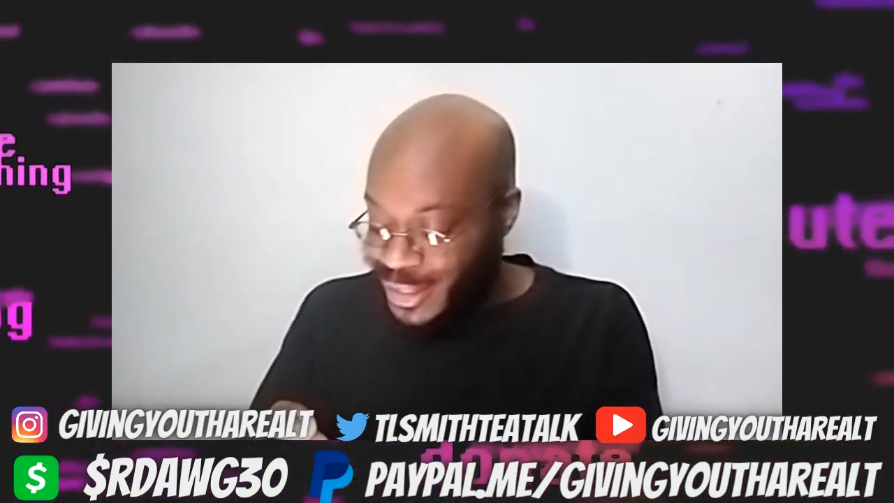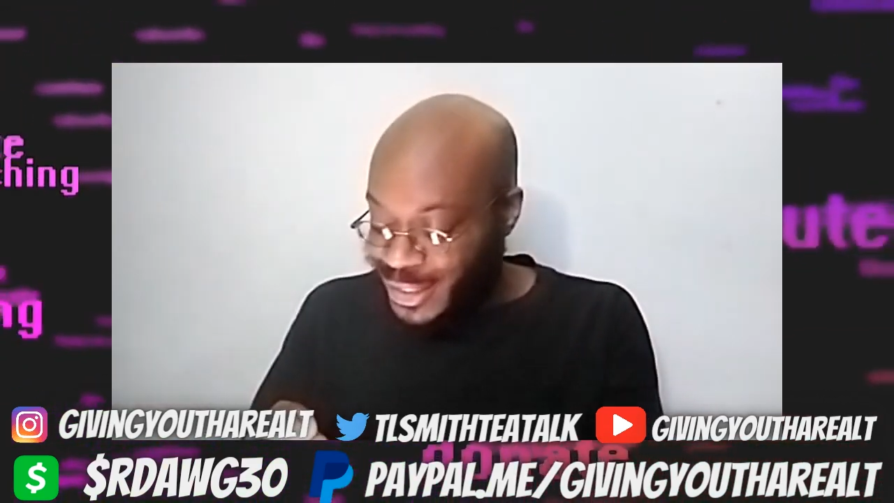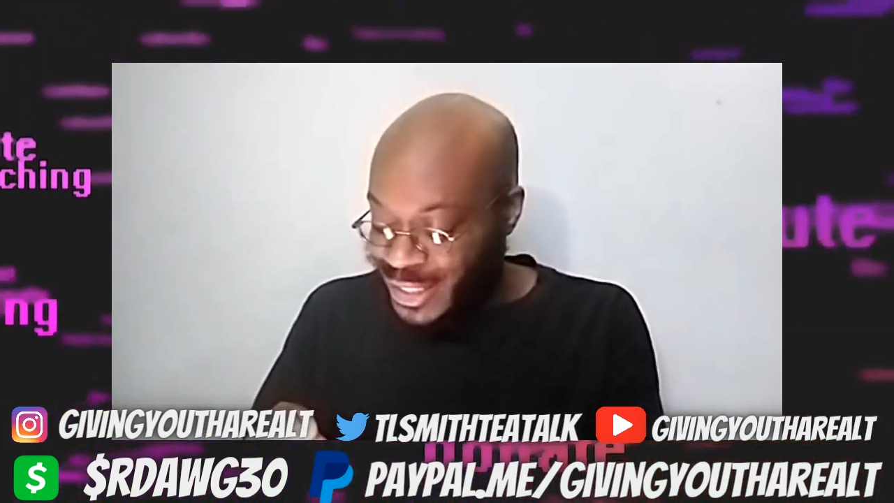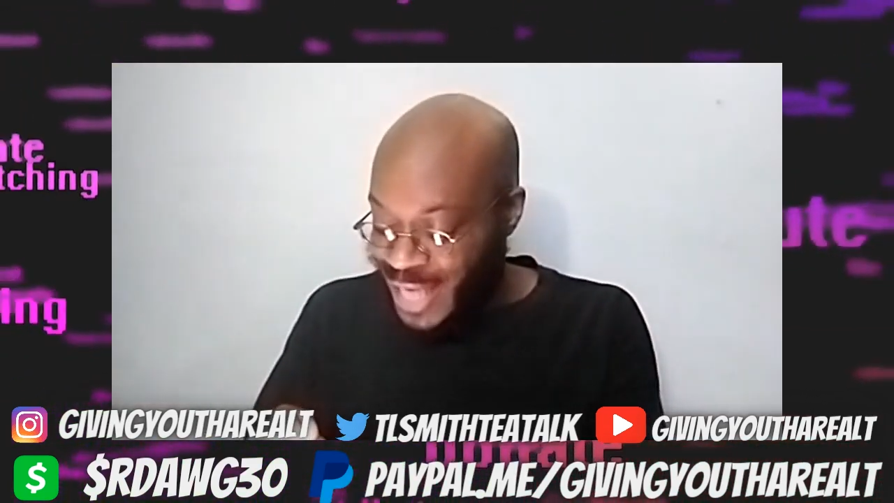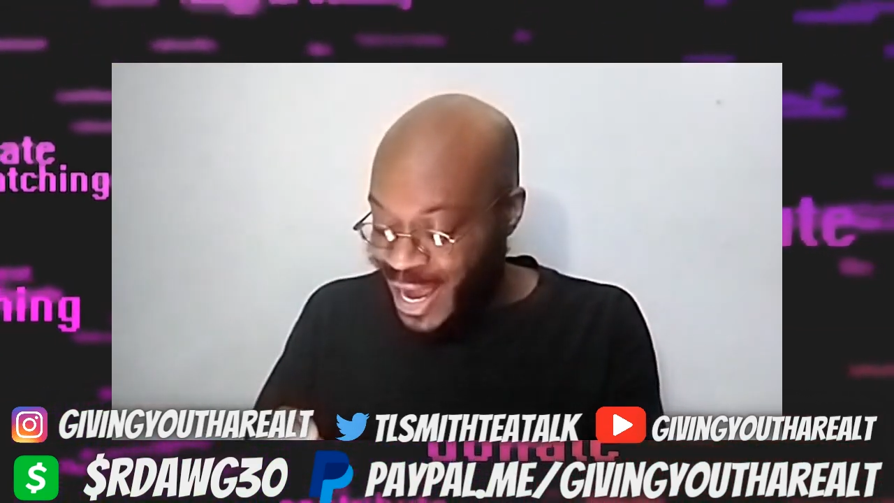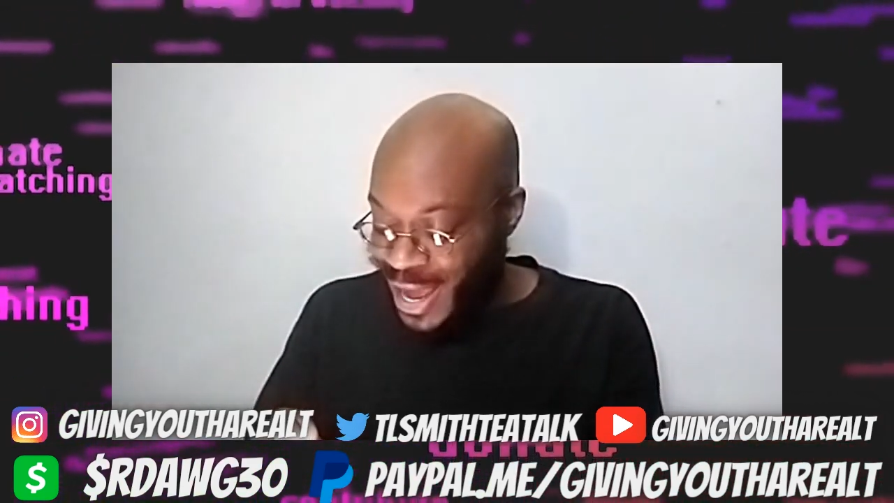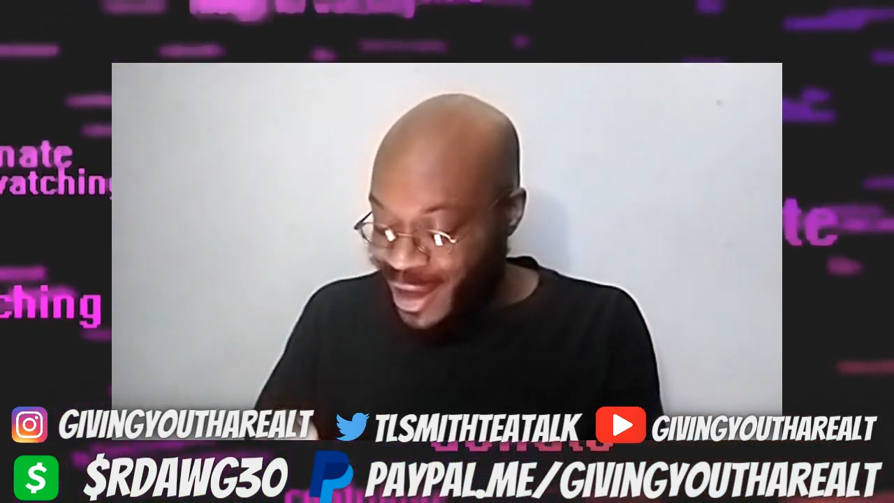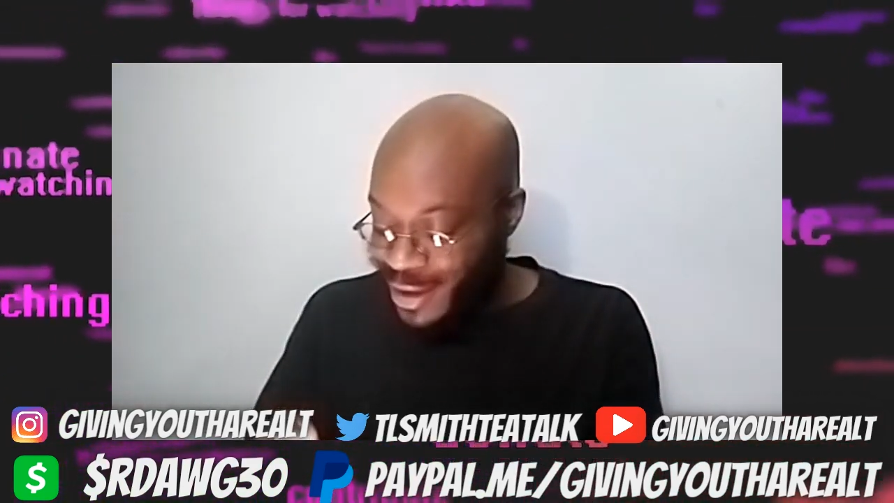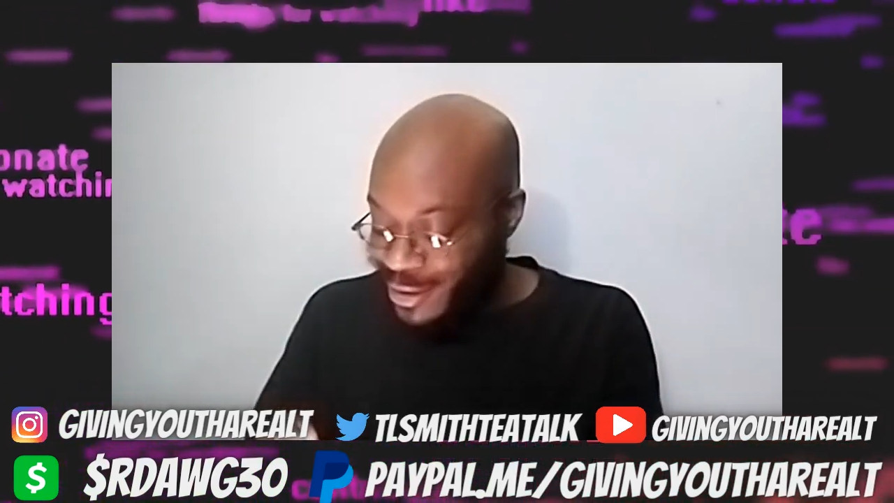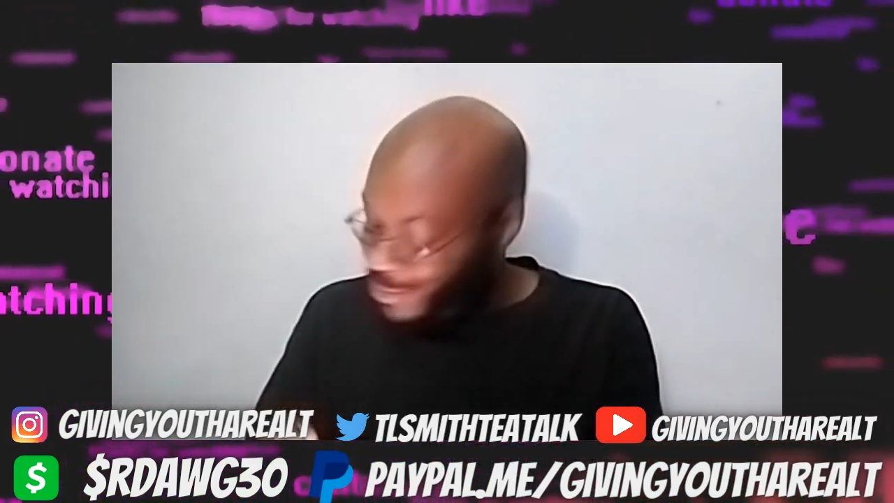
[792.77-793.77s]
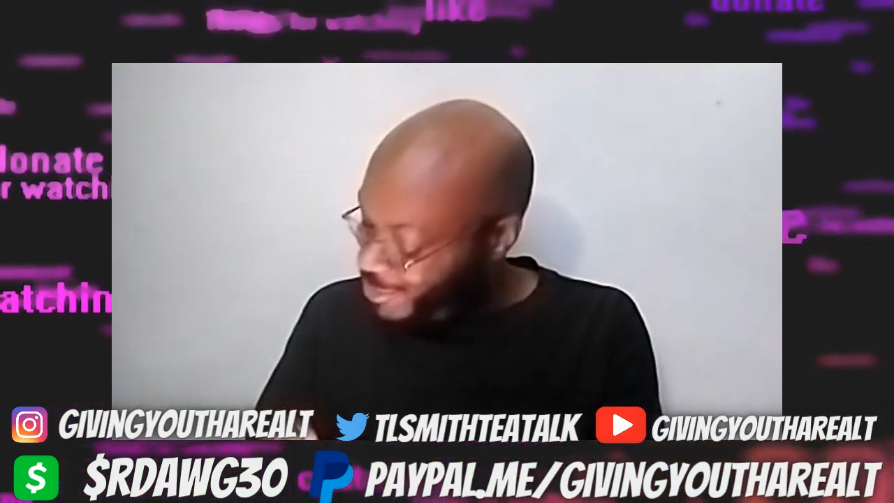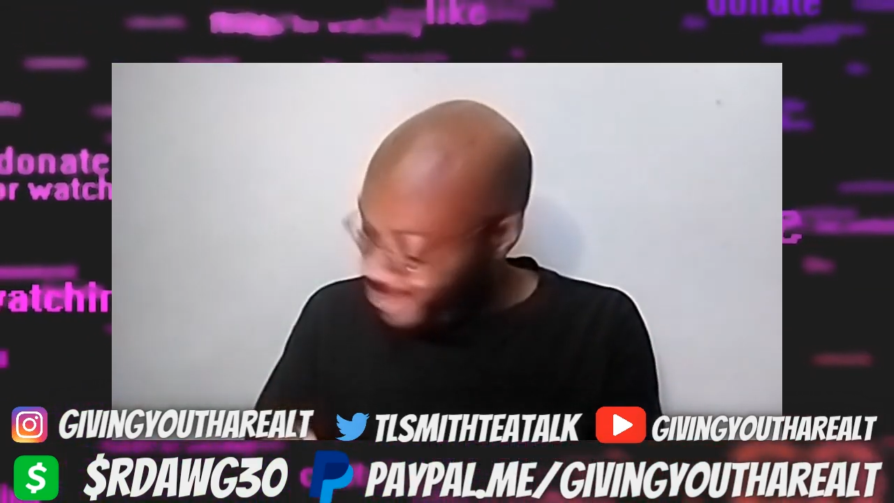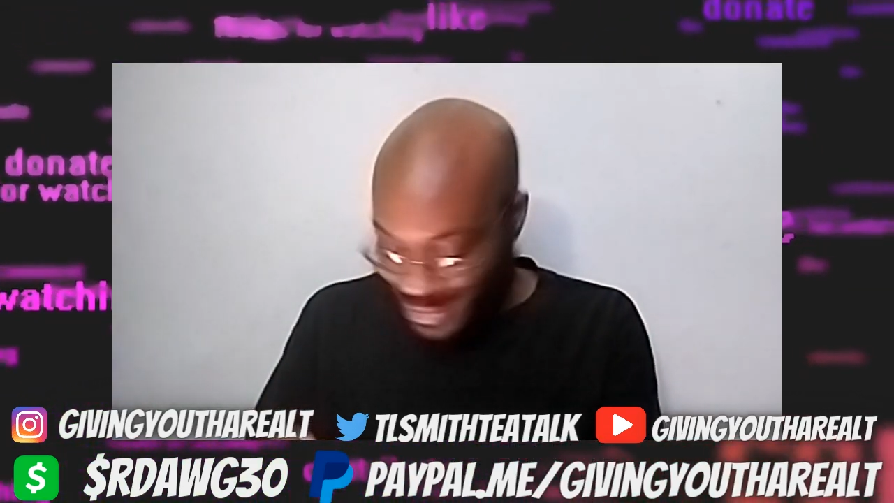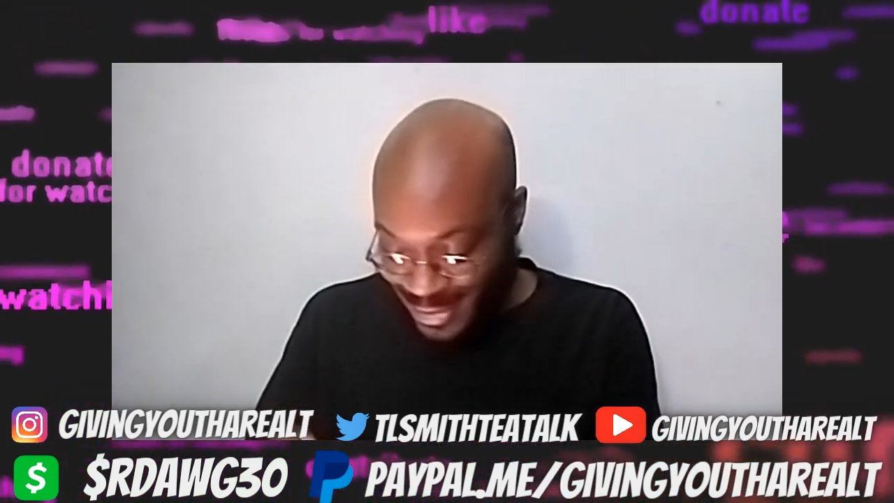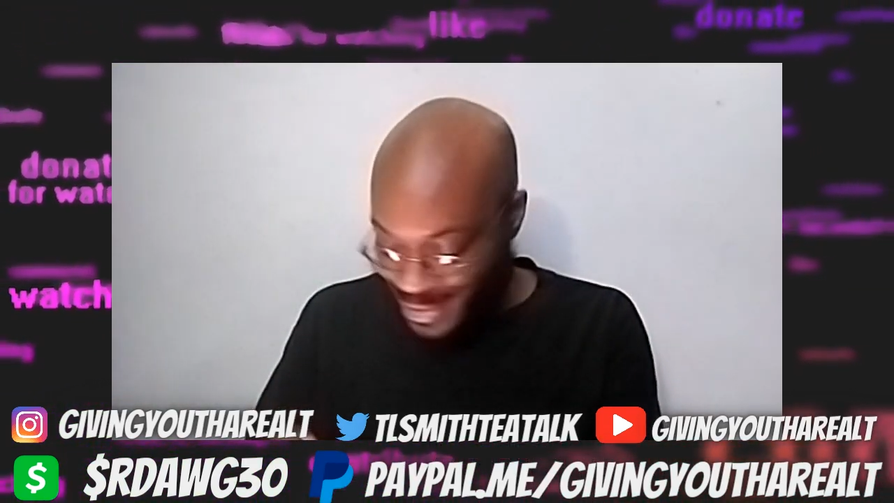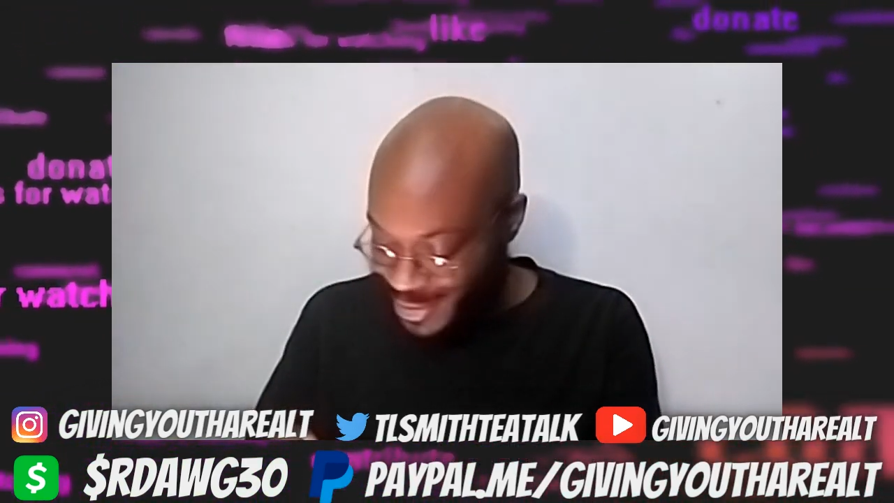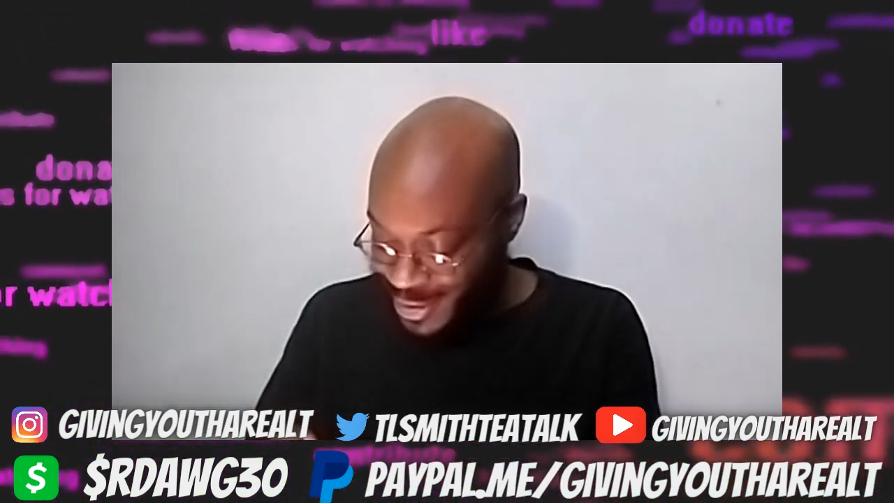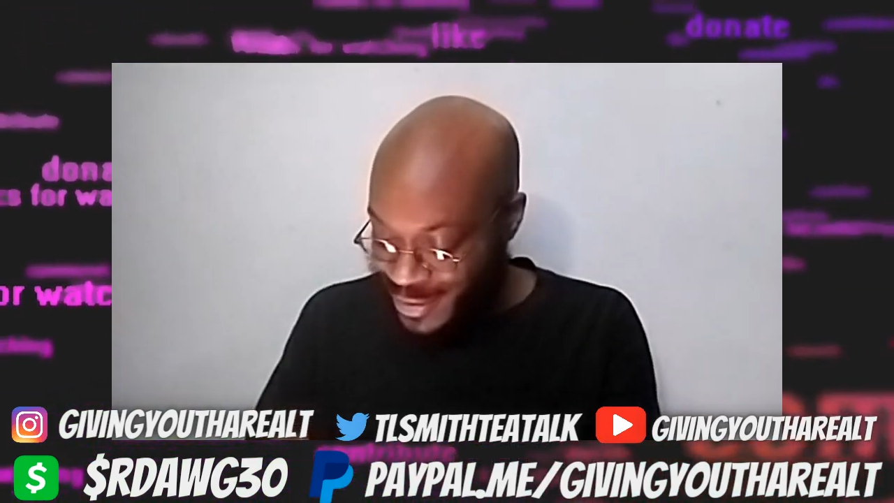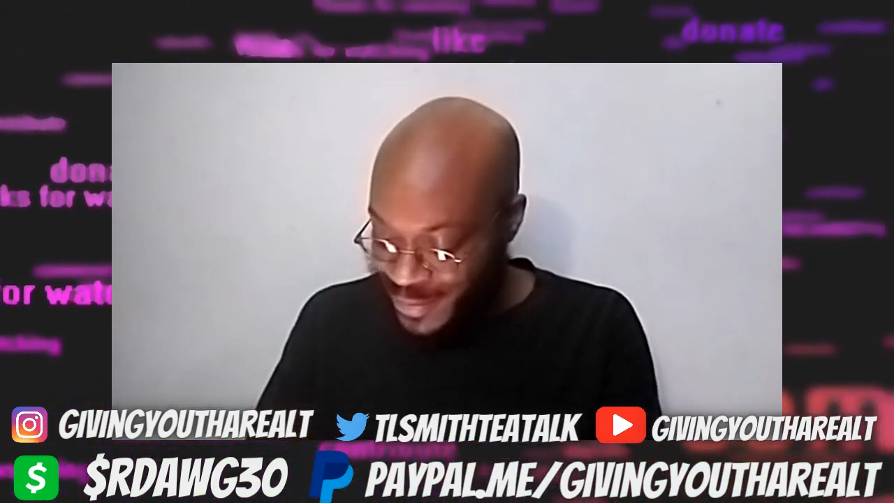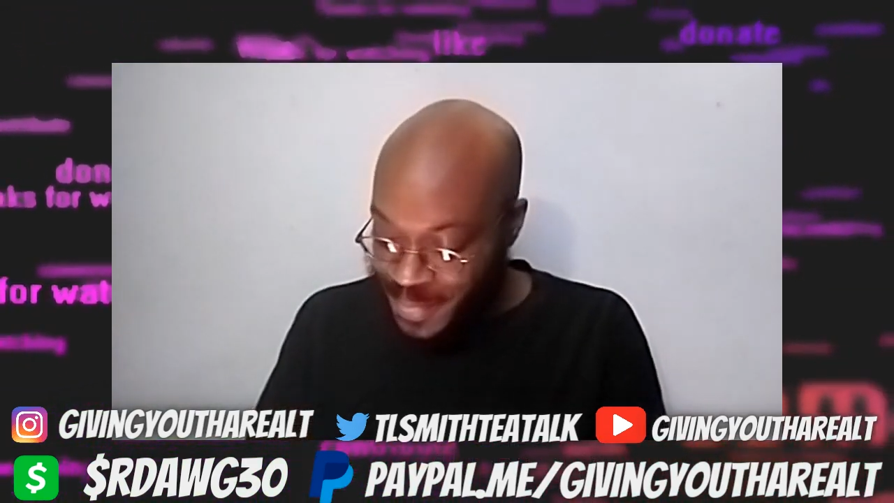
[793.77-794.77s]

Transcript: Child. The